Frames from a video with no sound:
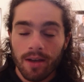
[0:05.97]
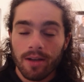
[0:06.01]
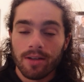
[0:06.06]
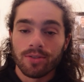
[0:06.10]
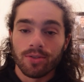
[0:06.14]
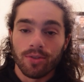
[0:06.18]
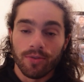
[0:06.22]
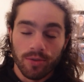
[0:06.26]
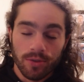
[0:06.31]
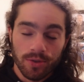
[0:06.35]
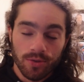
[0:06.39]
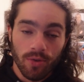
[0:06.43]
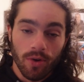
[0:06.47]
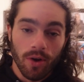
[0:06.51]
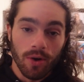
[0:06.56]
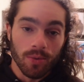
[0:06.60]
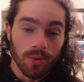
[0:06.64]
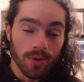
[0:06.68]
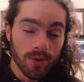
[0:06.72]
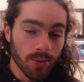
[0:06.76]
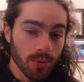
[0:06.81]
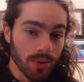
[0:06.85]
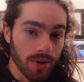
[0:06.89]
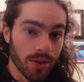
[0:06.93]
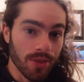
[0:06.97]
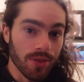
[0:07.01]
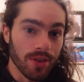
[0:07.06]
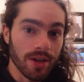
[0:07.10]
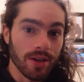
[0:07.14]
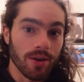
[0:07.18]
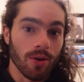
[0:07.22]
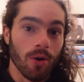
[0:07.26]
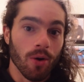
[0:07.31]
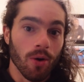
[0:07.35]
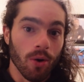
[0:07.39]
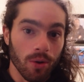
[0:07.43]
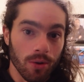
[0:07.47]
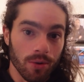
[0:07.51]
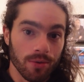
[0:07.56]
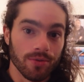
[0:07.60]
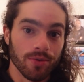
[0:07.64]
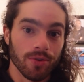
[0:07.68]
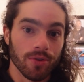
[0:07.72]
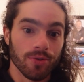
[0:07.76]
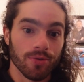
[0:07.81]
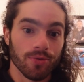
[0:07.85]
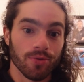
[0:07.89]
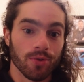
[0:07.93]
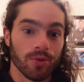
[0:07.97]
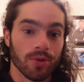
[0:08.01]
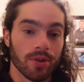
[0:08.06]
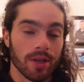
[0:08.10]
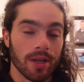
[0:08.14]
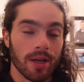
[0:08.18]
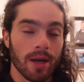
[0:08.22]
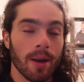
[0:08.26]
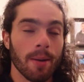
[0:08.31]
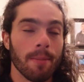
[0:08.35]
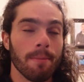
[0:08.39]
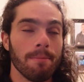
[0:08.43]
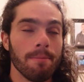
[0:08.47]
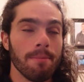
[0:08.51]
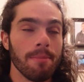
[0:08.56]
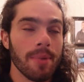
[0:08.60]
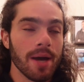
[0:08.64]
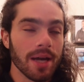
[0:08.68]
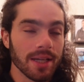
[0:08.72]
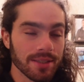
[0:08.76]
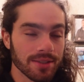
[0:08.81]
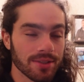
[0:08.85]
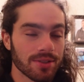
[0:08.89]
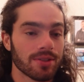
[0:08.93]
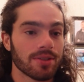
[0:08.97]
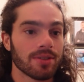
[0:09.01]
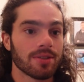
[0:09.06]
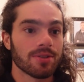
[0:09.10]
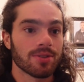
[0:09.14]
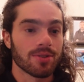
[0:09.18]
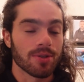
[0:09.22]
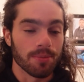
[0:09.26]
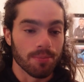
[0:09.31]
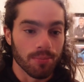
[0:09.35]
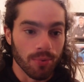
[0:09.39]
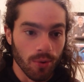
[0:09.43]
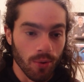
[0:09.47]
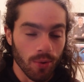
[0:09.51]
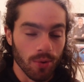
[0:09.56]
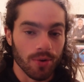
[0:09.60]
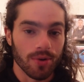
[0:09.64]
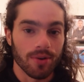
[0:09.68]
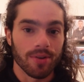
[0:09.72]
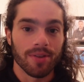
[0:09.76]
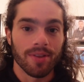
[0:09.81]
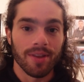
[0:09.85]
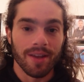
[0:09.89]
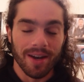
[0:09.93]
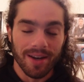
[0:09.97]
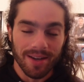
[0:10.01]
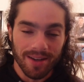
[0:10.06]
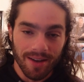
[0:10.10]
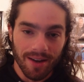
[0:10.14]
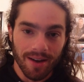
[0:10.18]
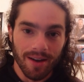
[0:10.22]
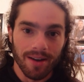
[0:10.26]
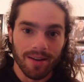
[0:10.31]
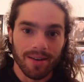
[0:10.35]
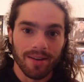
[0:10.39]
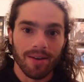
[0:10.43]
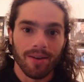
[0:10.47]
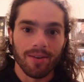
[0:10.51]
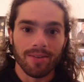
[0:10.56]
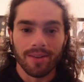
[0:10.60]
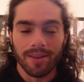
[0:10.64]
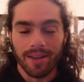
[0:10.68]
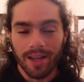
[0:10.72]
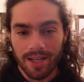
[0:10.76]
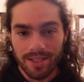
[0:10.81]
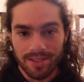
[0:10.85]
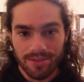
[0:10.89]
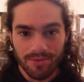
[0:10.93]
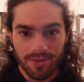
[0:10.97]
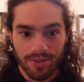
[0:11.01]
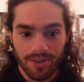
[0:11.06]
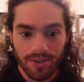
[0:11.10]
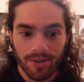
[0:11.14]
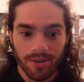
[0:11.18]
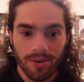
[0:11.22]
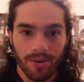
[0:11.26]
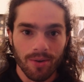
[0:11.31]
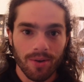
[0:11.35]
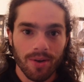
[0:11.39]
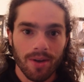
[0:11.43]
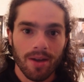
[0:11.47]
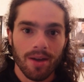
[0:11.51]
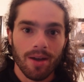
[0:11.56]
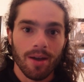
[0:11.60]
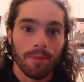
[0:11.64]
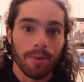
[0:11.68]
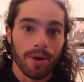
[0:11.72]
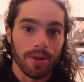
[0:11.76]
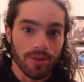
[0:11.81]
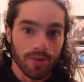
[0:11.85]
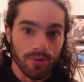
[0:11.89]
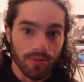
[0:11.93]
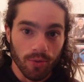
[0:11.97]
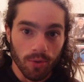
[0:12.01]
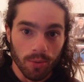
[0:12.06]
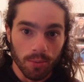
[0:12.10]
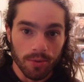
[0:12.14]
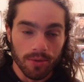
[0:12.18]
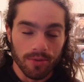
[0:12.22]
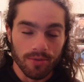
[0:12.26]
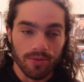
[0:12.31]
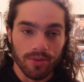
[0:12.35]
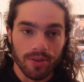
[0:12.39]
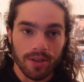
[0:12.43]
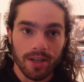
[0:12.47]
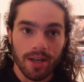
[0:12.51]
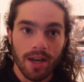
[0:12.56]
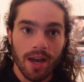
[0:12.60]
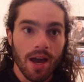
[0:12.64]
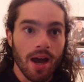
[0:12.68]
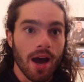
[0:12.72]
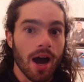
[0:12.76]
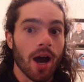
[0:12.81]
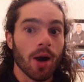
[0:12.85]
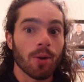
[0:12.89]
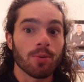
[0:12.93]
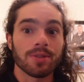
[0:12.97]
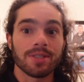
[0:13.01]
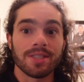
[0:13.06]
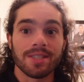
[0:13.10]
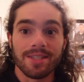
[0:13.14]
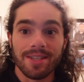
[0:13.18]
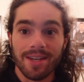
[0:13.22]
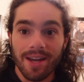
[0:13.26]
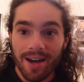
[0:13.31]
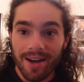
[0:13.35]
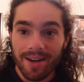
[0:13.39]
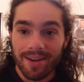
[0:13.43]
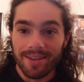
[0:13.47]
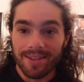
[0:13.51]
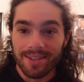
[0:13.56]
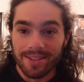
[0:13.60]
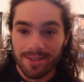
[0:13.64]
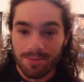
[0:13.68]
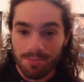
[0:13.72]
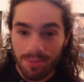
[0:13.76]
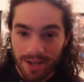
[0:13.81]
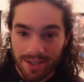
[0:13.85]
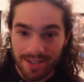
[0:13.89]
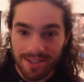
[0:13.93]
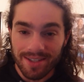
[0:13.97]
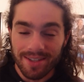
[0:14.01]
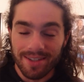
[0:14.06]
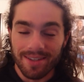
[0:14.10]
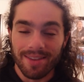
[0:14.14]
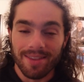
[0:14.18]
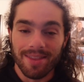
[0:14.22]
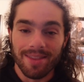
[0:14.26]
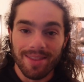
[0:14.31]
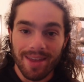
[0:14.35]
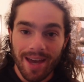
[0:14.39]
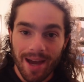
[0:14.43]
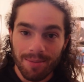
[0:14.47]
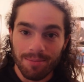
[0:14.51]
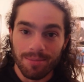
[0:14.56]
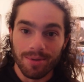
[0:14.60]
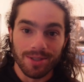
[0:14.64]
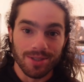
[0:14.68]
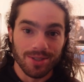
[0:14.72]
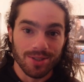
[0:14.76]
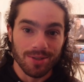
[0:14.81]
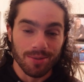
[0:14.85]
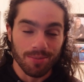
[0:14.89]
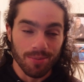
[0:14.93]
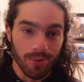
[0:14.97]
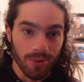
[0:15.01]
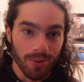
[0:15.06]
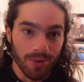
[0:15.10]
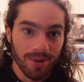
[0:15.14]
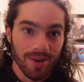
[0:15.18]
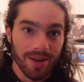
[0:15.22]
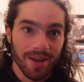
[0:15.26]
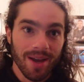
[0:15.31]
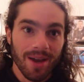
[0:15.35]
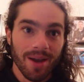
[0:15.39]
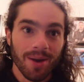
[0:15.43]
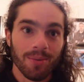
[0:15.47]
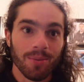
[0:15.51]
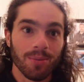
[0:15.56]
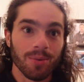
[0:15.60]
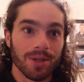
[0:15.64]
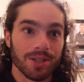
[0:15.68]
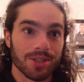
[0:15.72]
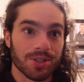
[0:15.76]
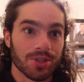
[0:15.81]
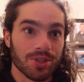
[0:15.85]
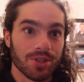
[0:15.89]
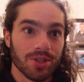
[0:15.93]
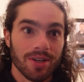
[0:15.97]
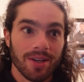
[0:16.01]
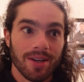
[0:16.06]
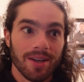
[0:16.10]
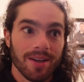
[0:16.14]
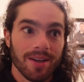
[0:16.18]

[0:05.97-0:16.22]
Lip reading: So first of all, I really want to thank all of you for the immense support that I got on the last video about the Formula Vee. I was not expecting that much support, which